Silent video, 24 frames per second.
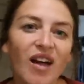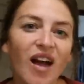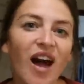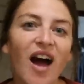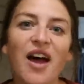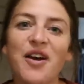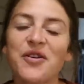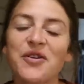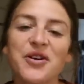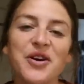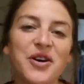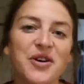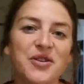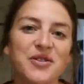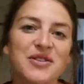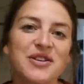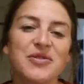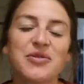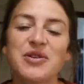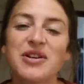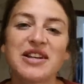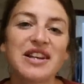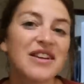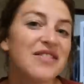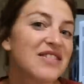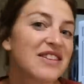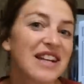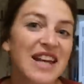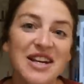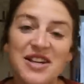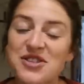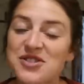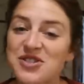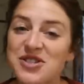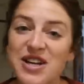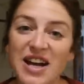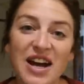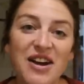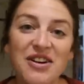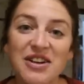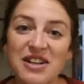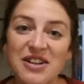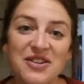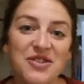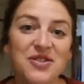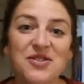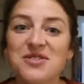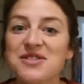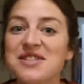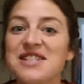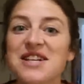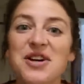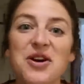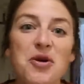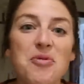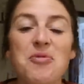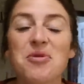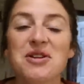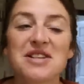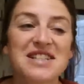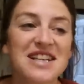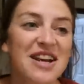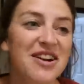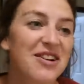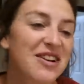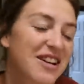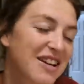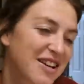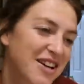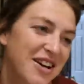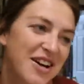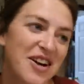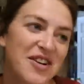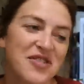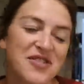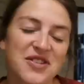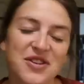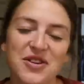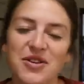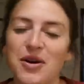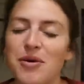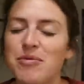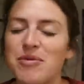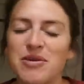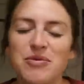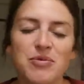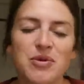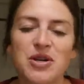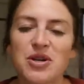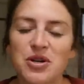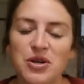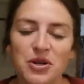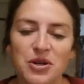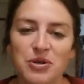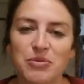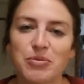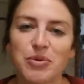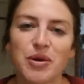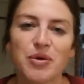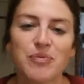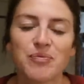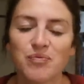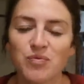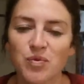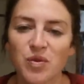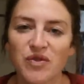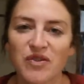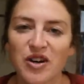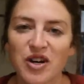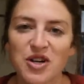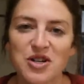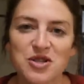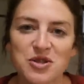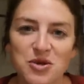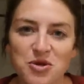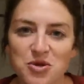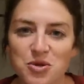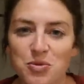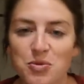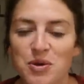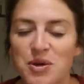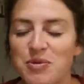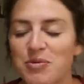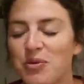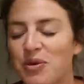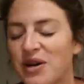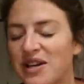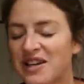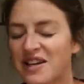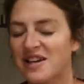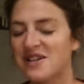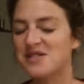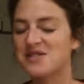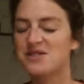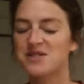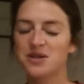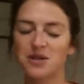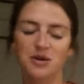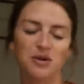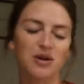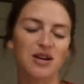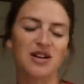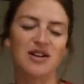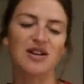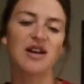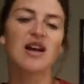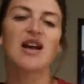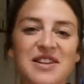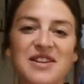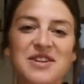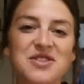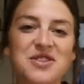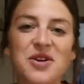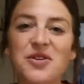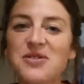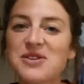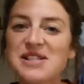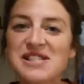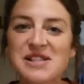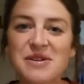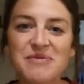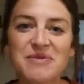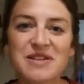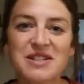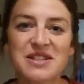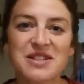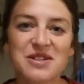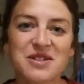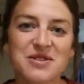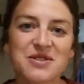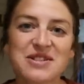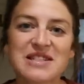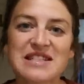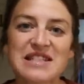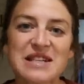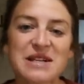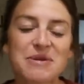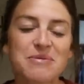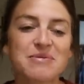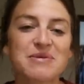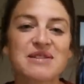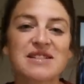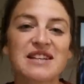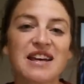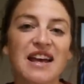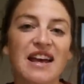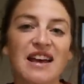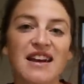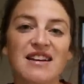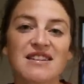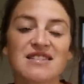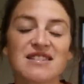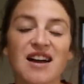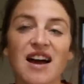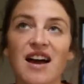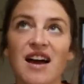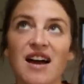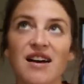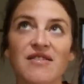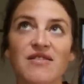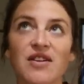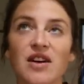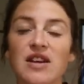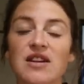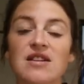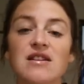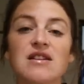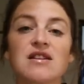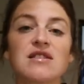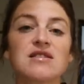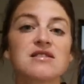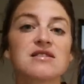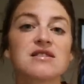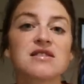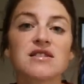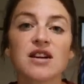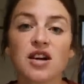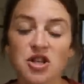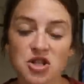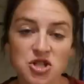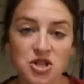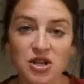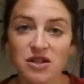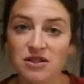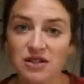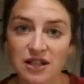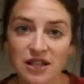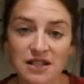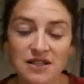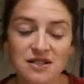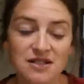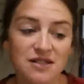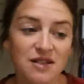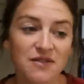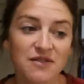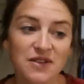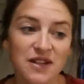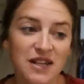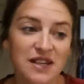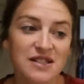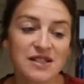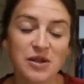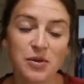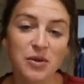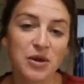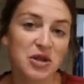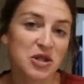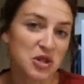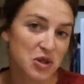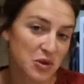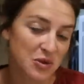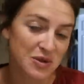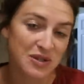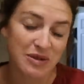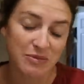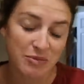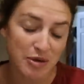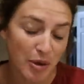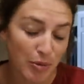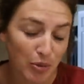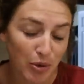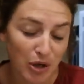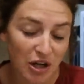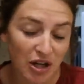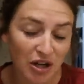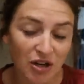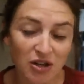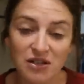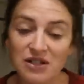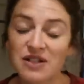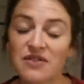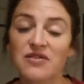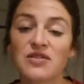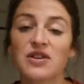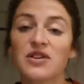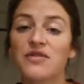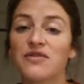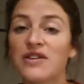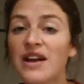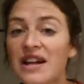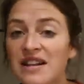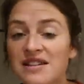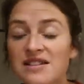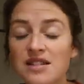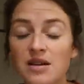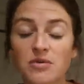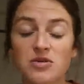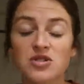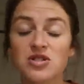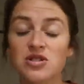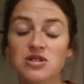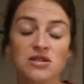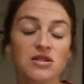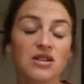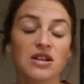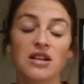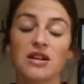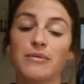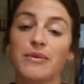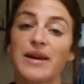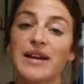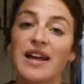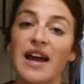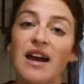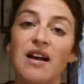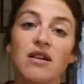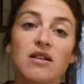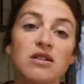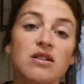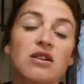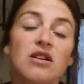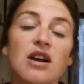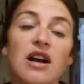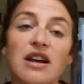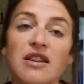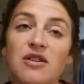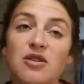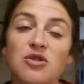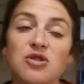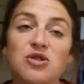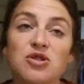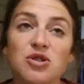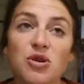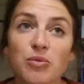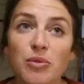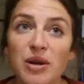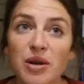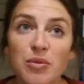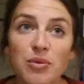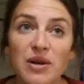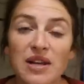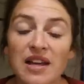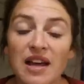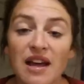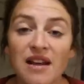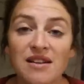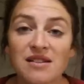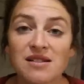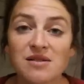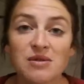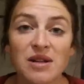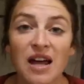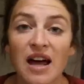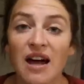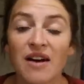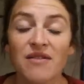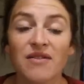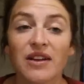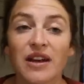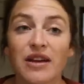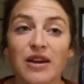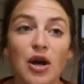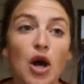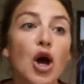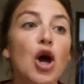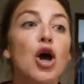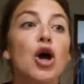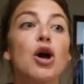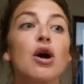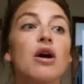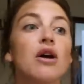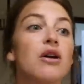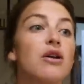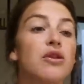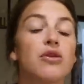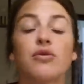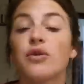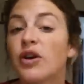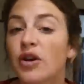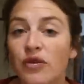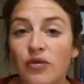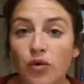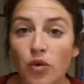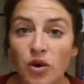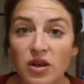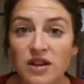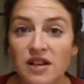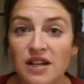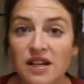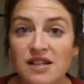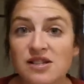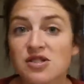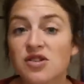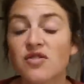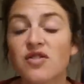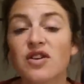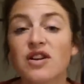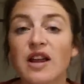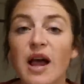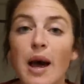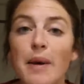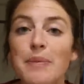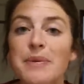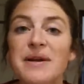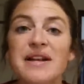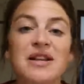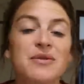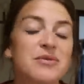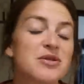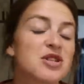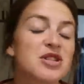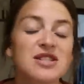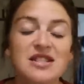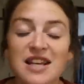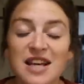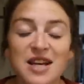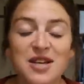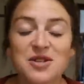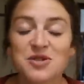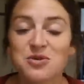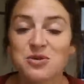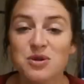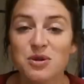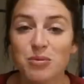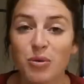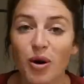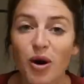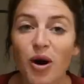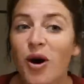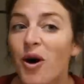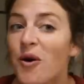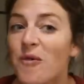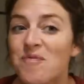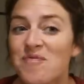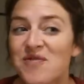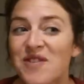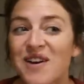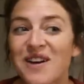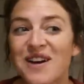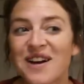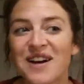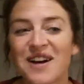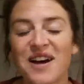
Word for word: I don't know, we live in Lancaster County. You don't stay home on a Saturday night, I feel. I mean, we could, but we're very social people, I guess, too. And there's always something to do, it seems. And I have such a list of things I want to do in September here, different events. I was just looking at my calendar, and there's so many weekends that have like 3 or 4 things overlapping, and we just can't do them all.